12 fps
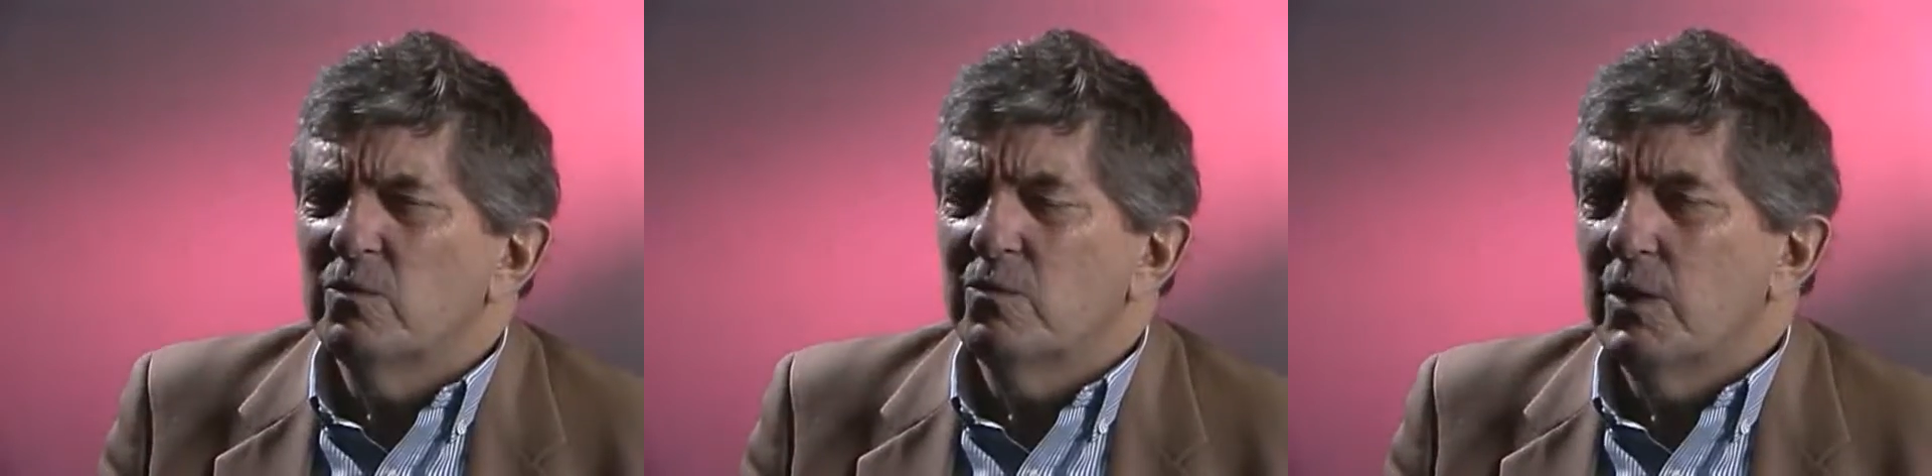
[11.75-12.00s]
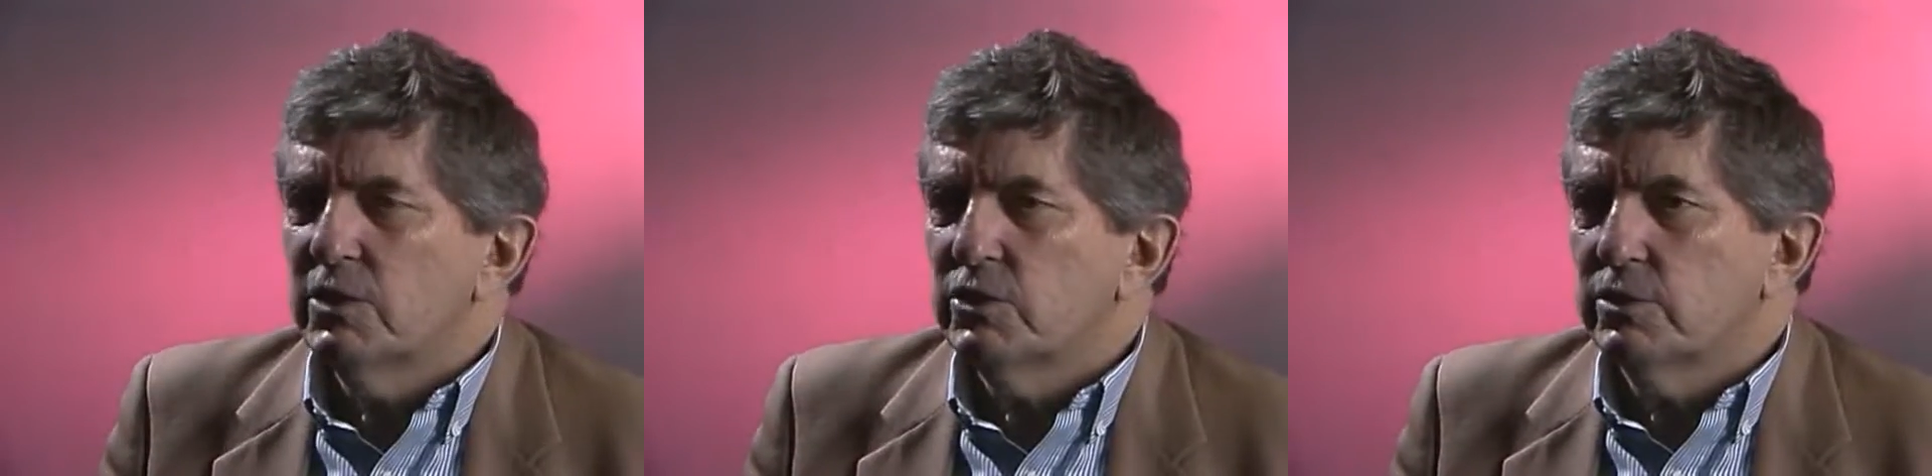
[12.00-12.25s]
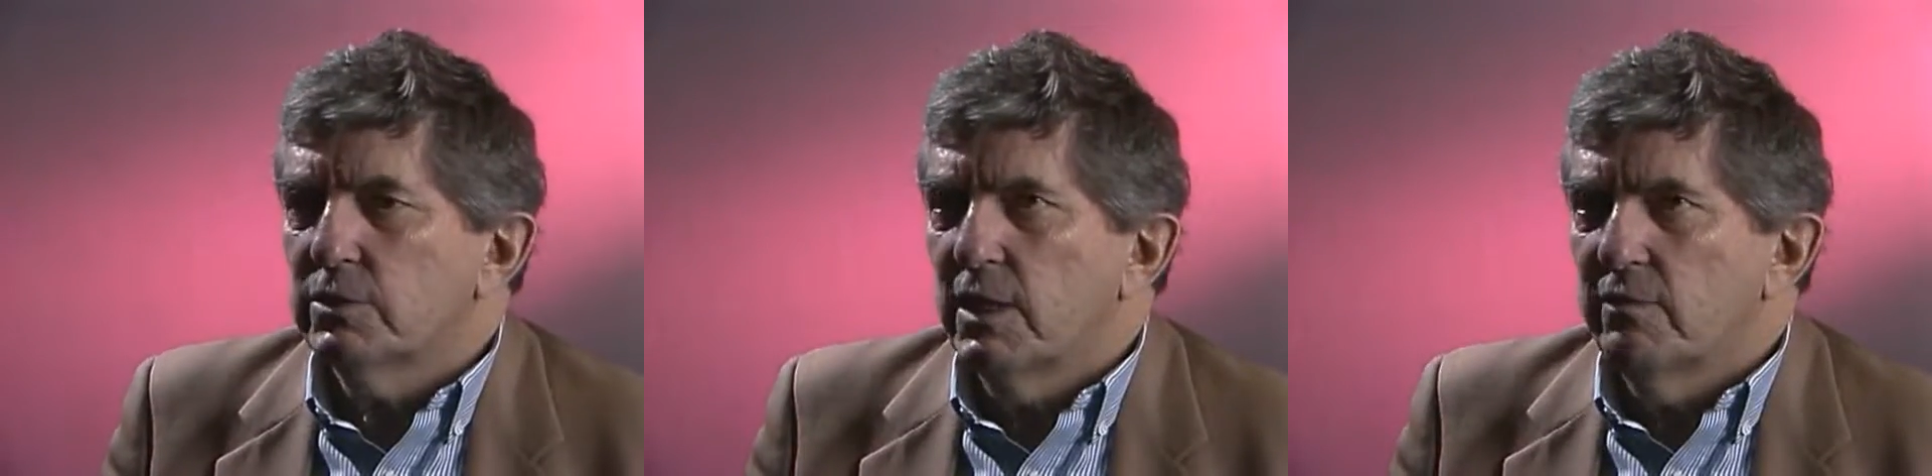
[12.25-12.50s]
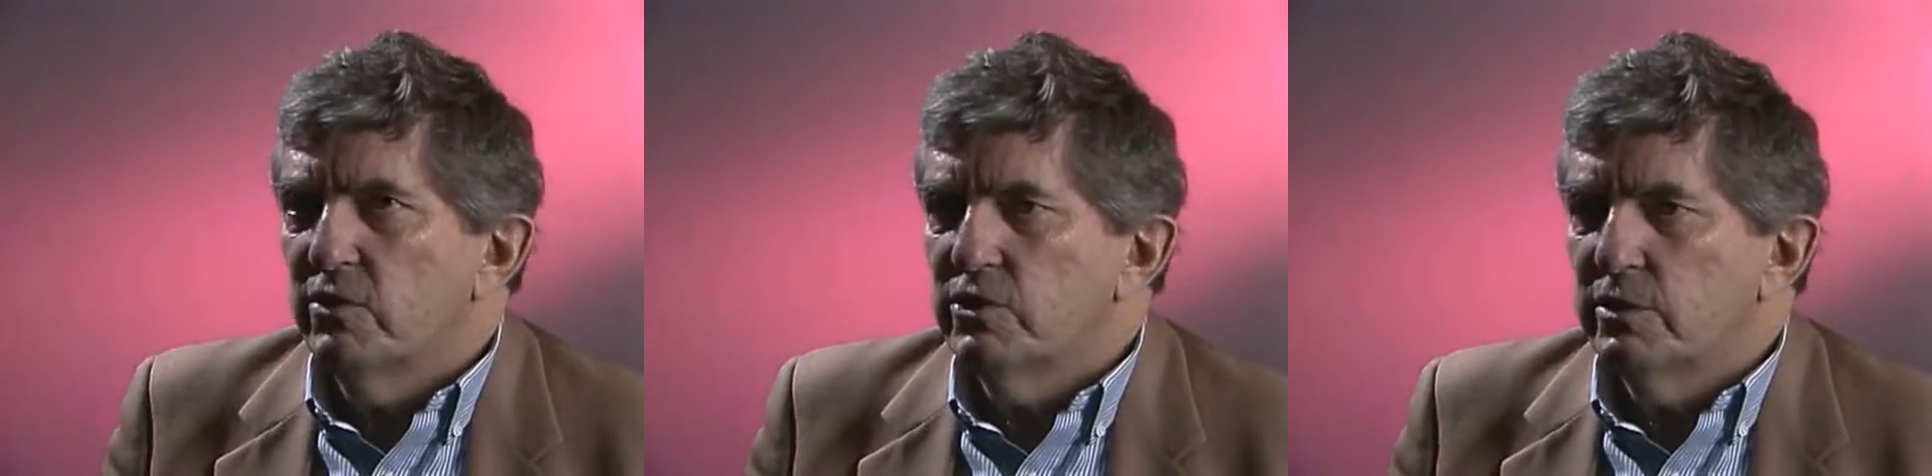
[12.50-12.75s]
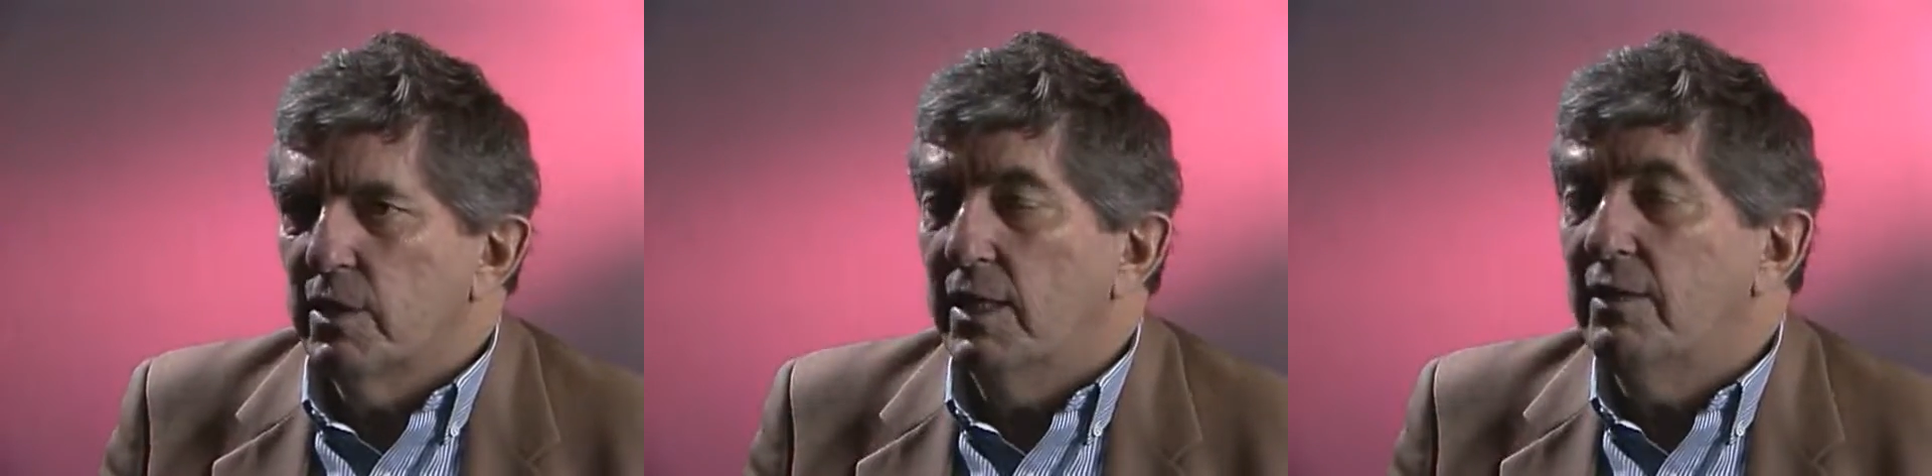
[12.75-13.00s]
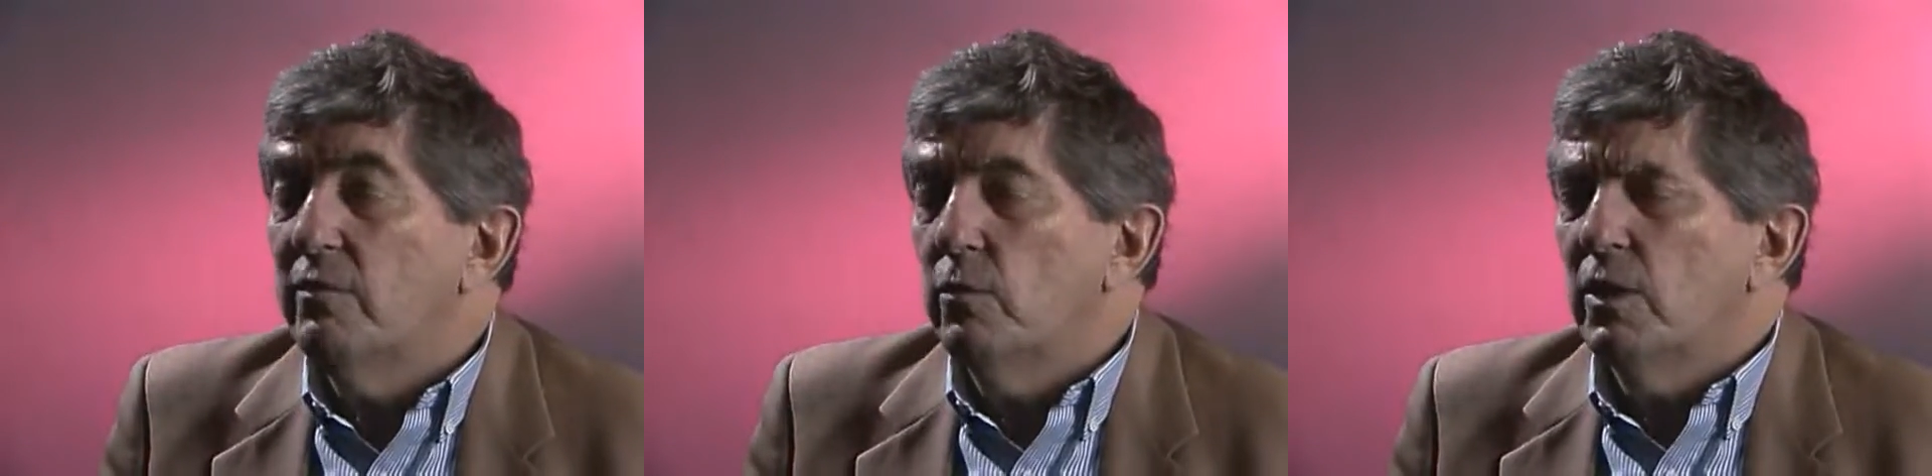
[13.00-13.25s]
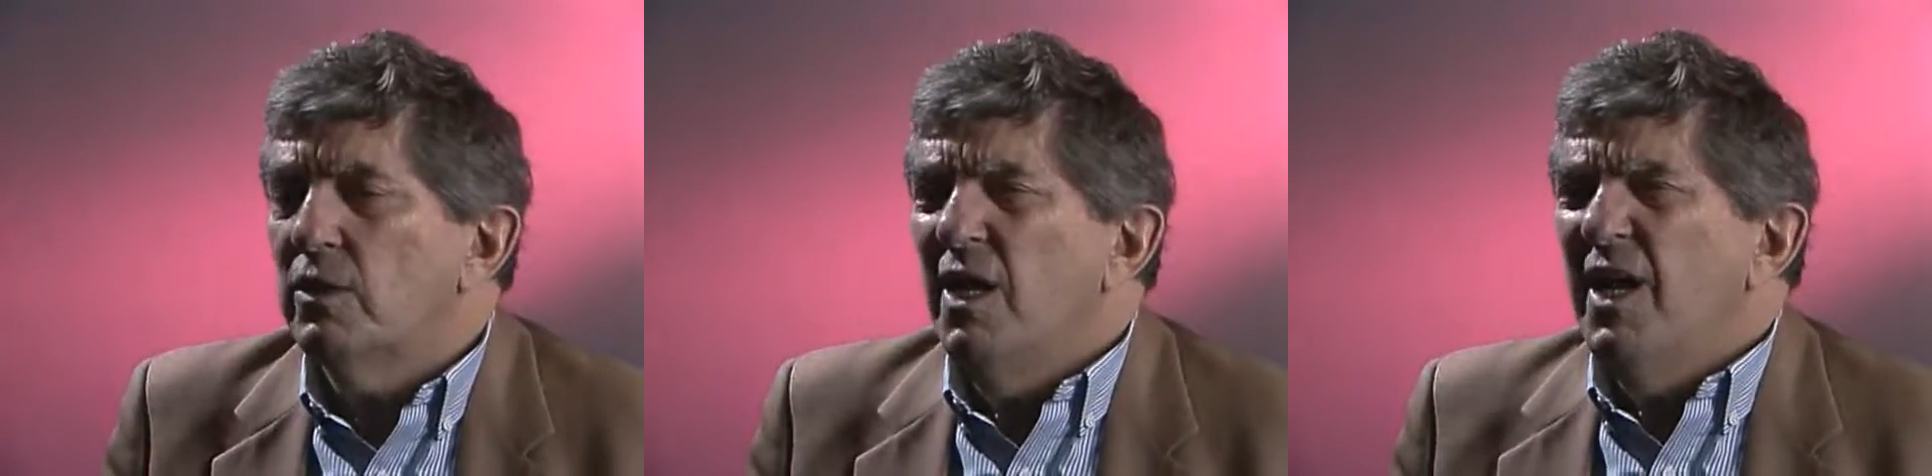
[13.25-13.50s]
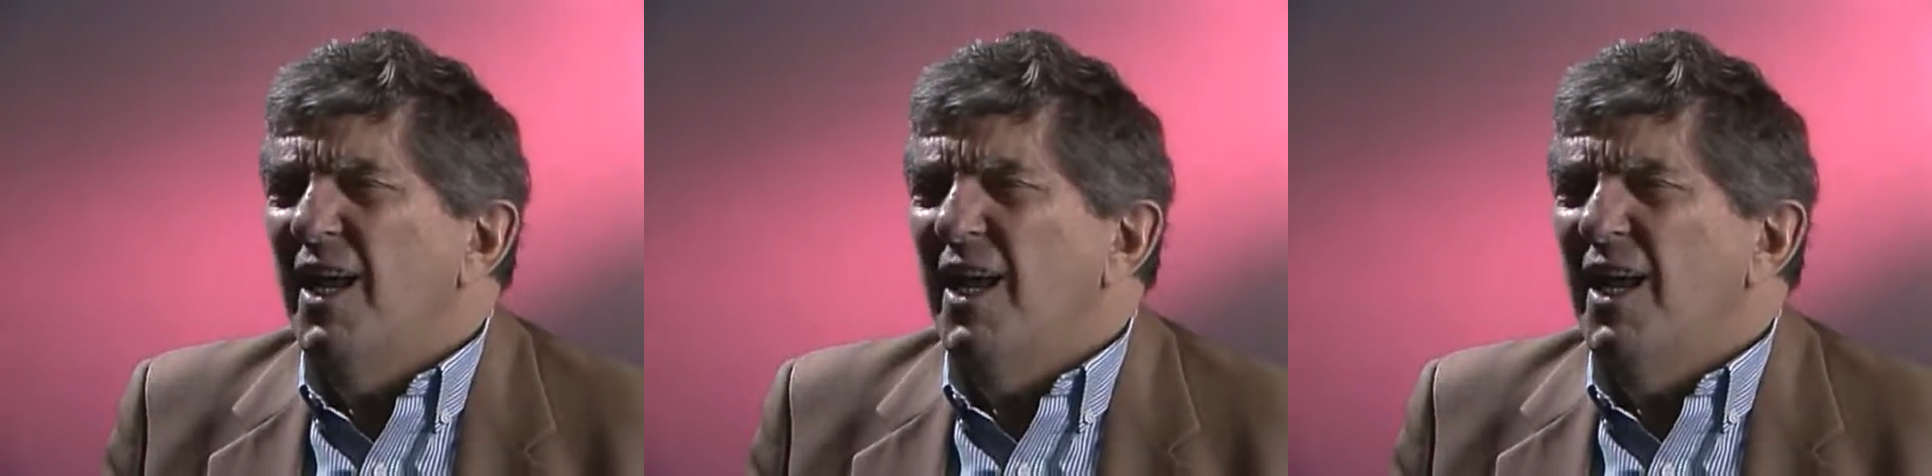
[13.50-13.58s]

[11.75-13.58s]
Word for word: watch television. I never watch.